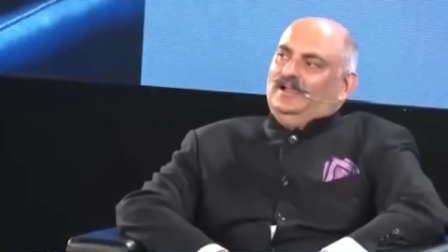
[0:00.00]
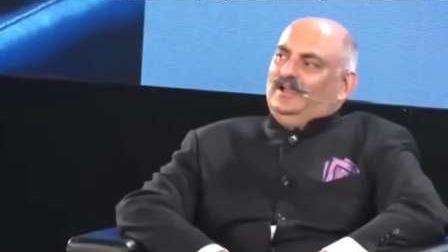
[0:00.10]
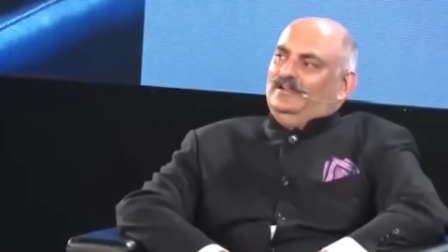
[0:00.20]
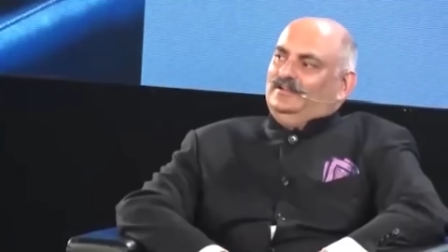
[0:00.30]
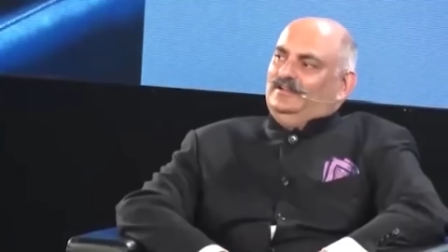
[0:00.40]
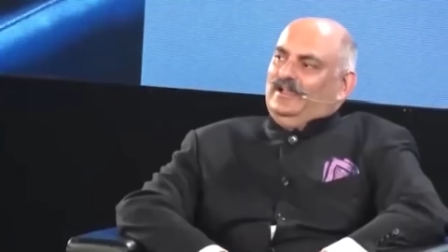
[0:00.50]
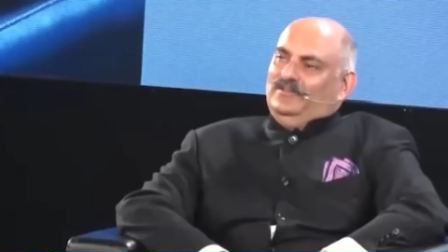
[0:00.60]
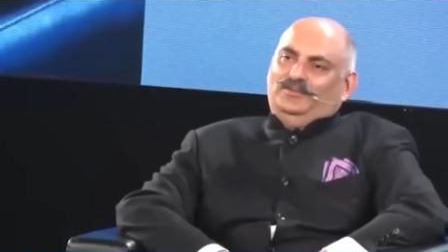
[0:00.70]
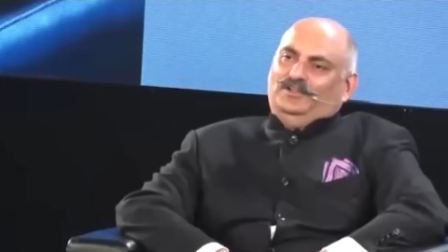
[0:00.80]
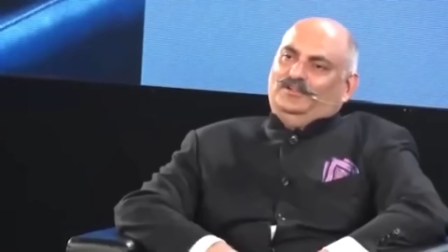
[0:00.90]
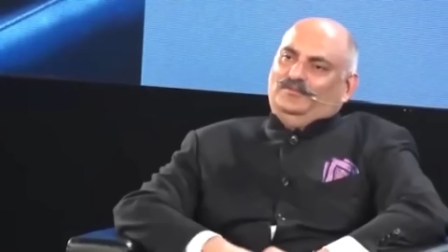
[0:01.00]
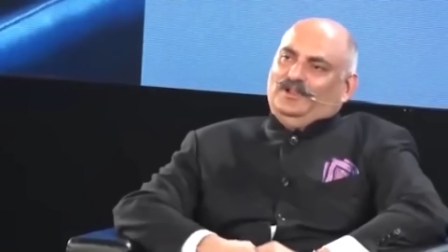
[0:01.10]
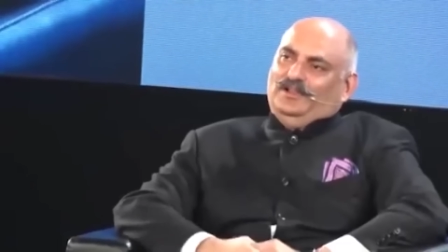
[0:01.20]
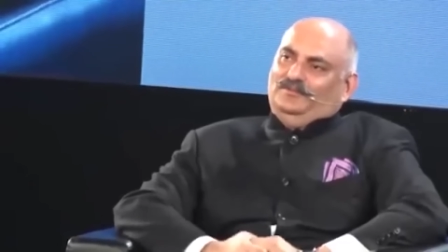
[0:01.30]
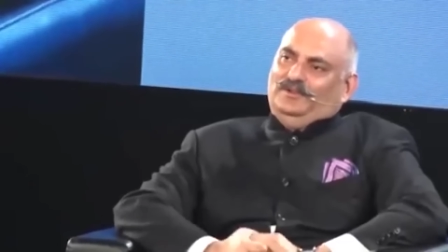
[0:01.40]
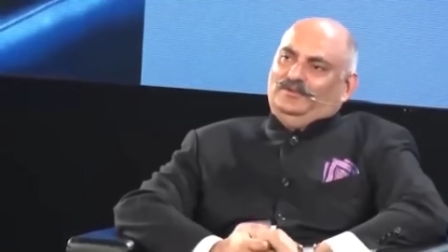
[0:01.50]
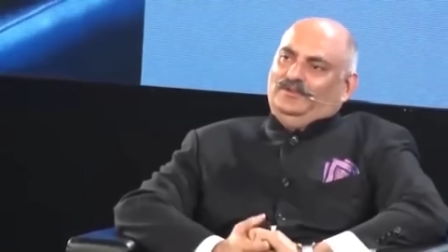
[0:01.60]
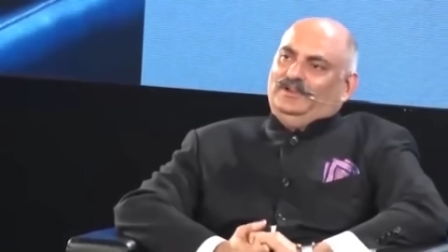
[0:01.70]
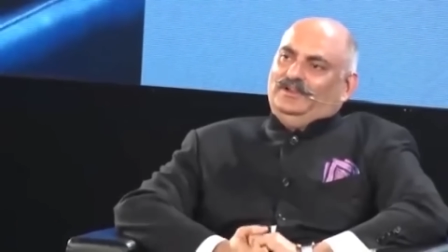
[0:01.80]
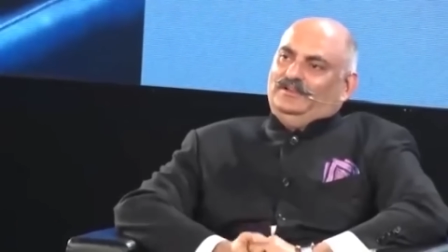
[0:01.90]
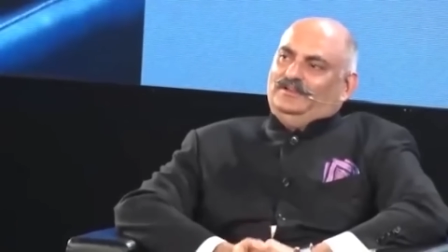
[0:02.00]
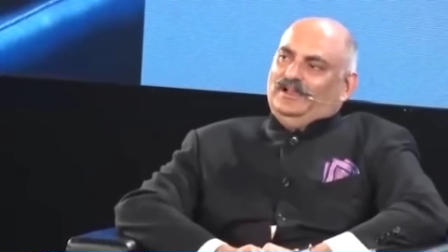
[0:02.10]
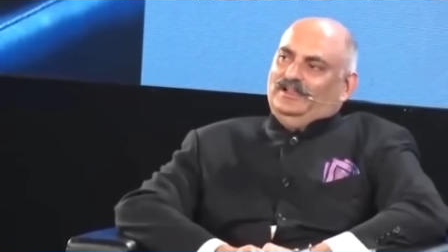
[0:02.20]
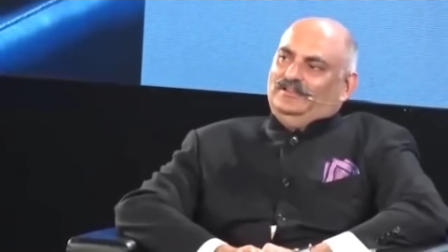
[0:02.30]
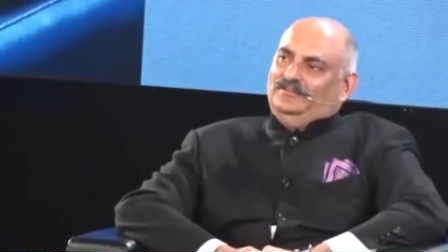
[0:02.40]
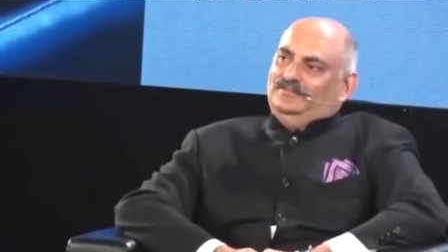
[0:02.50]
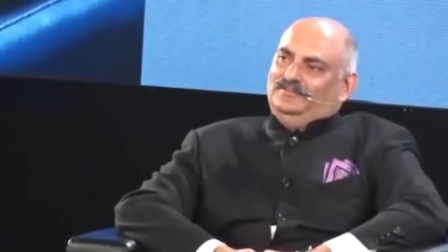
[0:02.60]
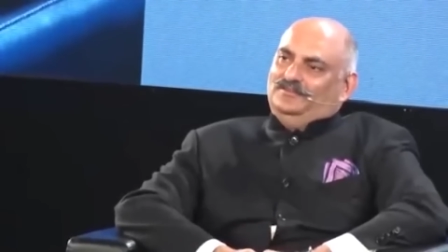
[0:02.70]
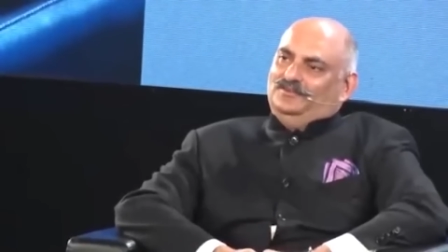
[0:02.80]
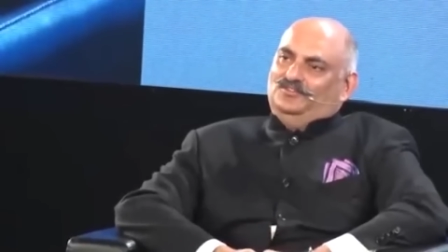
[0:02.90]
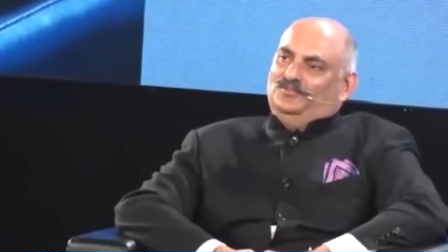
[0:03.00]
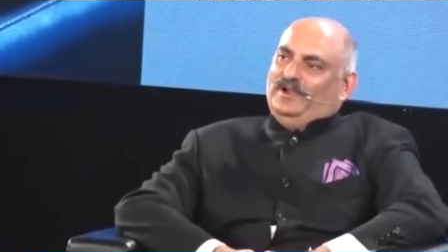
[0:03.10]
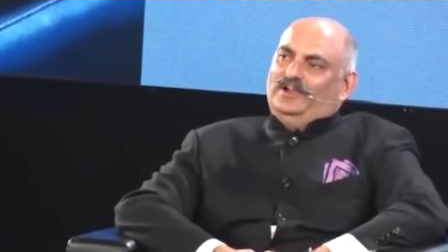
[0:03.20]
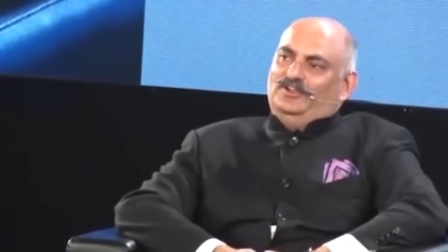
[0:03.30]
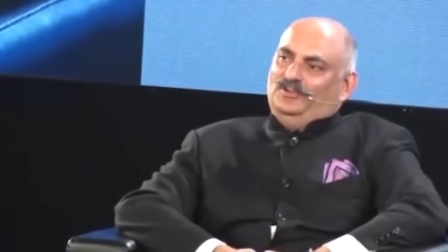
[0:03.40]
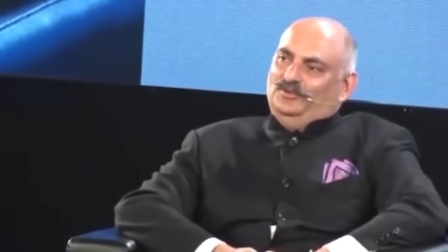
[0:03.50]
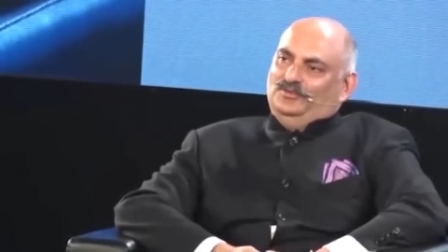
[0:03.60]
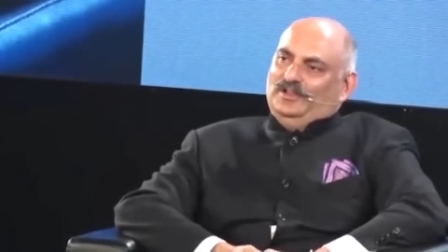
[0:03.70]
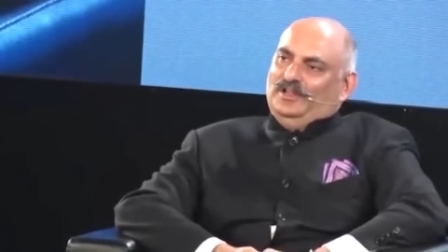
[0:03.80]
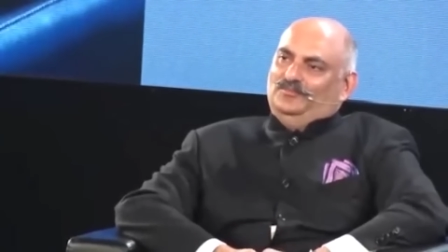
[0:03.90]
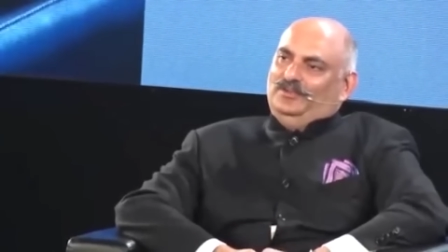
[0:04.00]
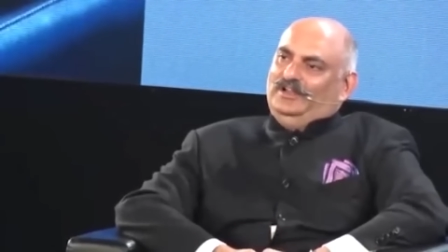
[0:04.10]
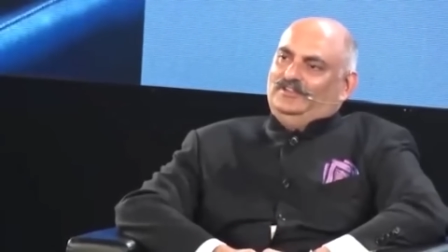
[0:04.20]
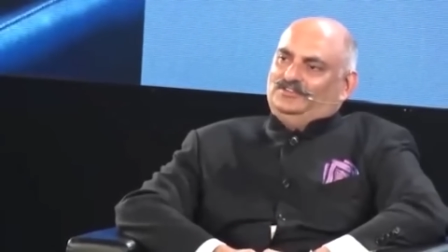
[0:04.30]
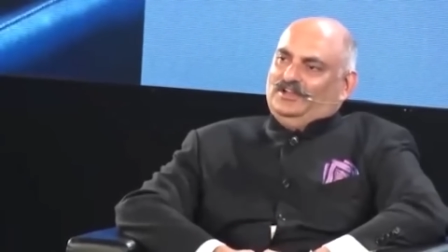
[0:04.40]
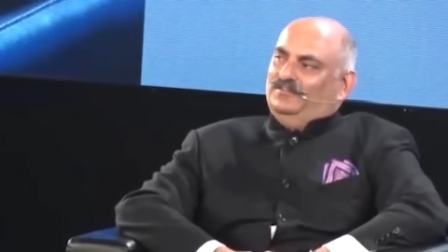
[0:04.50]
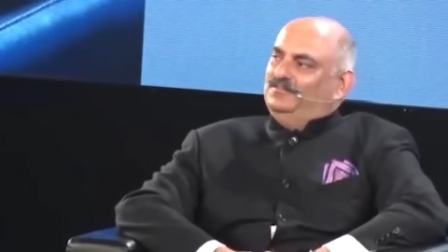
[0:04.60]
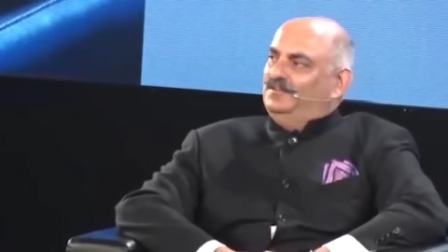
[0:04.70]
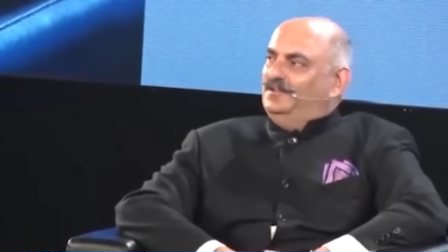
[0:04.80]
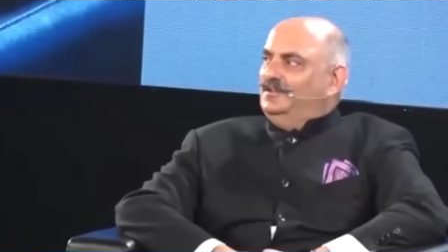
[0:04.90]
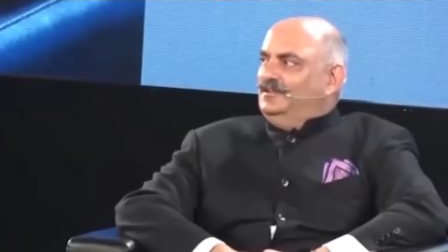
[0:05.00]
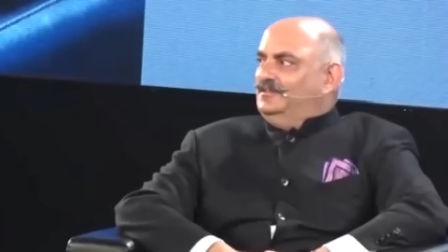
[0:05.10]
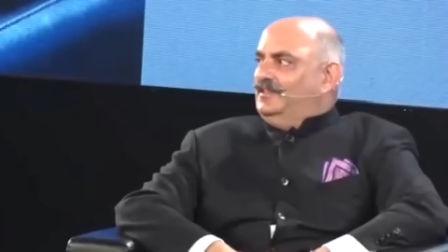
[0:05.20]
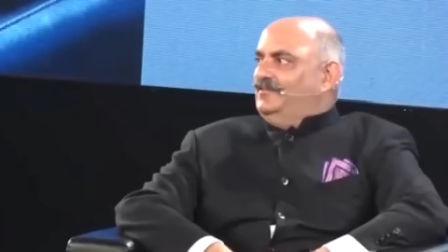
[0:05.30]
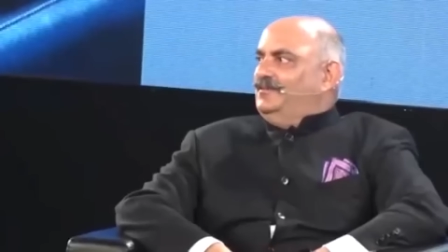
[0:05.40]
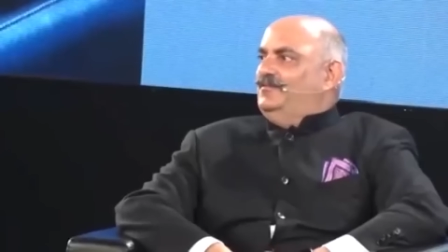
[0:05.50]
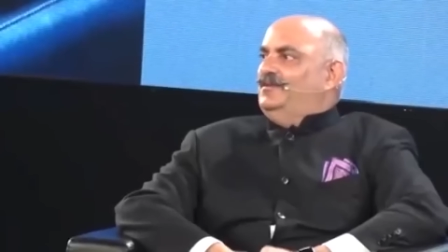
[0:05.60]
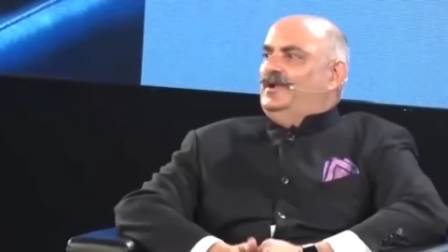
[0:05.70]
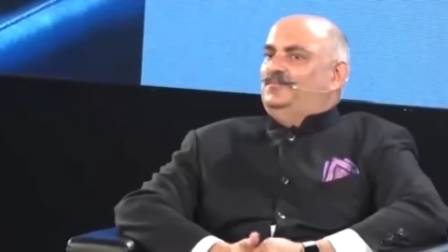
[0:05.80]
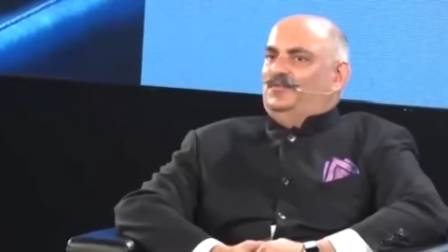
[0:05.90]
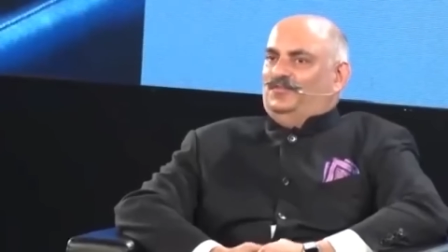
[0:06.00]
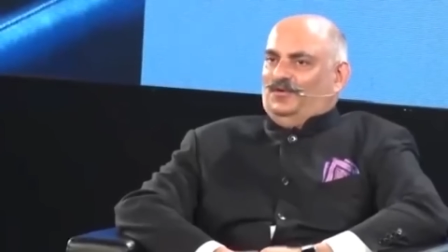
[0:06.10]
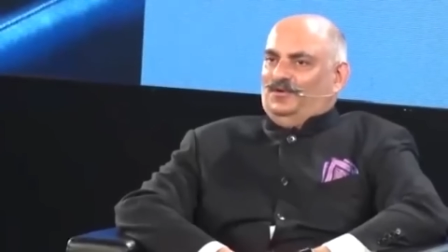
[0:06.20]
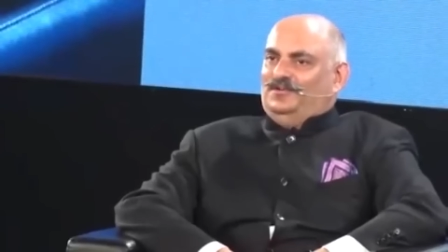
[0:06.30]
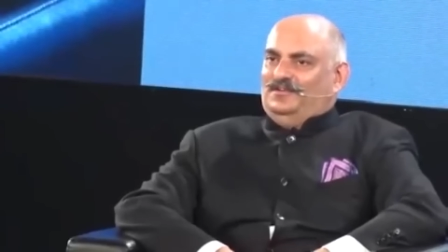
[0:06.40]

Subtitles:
And every year when I reread it, I would swear to you that I'm reading stuff that I've never read before.